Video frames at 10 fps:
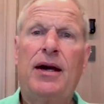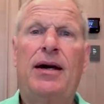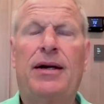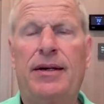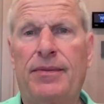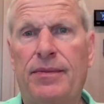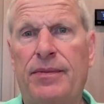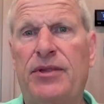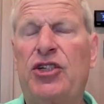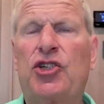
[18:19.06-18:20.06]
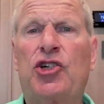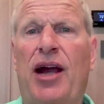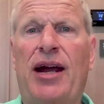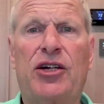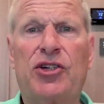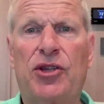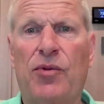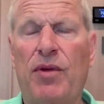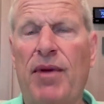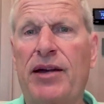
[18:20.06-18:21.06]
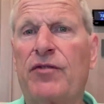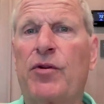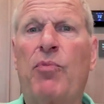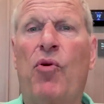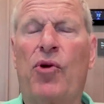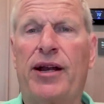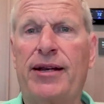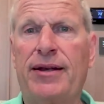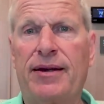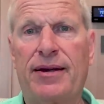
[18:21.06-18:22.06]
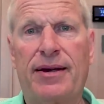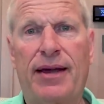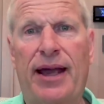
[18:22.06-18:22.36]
uh, discharge that we might have reported uh,